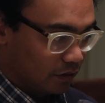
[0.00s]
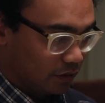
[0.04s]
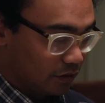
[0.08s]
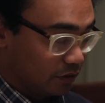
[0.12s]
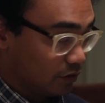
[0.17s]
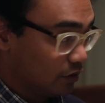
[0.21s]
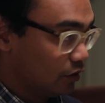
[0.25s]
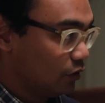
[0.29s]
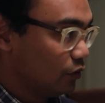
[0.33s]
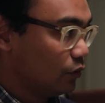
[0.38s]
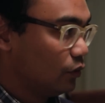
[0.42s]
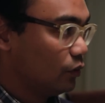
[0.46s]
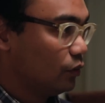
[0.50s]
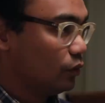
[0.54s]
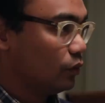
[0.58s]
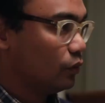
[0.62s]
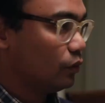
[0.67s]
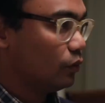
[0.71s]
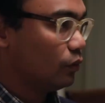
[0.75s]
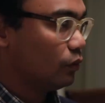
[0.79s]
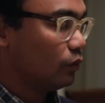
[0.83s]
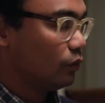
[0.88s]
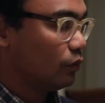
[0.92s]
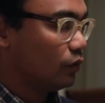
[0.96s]
You know
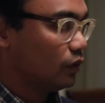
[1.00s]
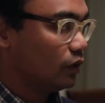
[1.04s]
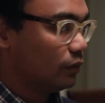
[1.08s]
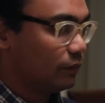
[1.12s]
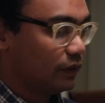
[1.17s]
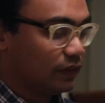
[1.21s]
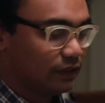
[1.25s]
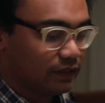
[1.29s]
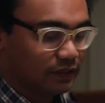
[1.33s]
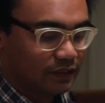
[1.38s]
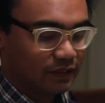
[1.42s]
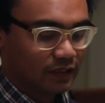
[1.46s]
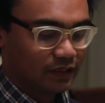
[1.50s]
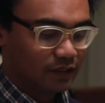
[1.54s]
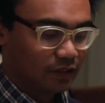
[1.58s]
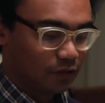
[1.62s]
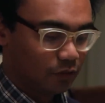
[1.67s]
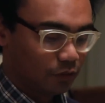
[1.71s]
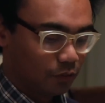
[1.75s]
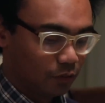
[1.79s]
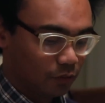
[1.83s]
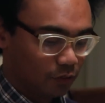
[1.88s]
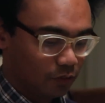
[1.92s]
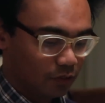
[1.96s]
what'll make this night a
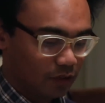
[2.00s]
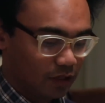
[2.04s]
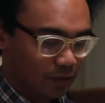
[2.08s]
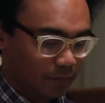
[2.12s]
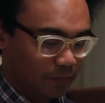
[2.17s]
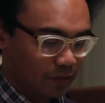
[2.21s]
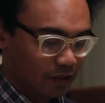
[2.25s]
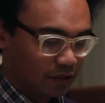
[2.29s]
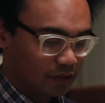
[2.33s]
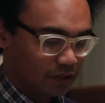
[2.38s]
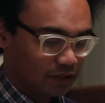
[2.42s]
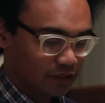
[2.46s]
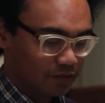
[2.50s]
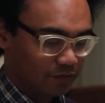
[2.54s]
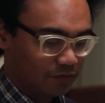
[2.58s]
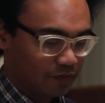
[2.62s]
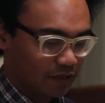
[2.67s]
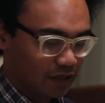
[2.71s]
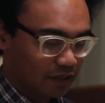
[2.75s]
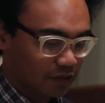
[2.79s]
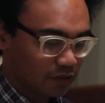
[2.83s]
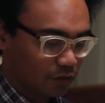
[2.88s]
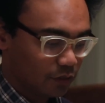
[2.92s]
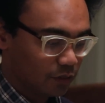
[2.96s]
whole lot better is if
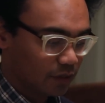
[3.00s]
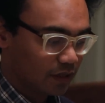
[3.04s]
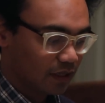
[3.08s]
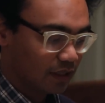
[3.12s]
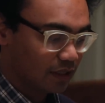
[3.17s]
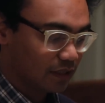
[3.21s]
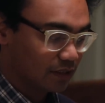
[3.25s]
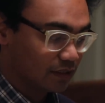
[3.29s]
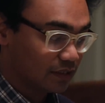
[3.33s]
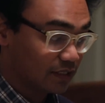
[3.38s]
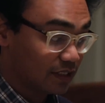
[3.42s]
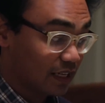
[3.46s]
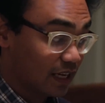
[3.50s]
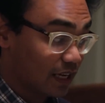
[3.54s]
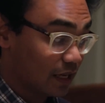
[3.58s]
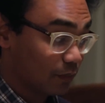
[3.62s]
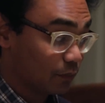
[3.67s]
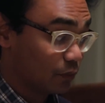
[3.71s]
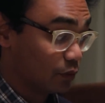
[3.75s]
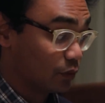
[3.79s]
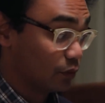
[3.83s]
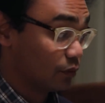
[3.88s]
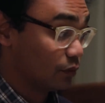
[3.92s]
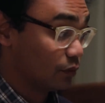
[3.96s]
I go get taboo.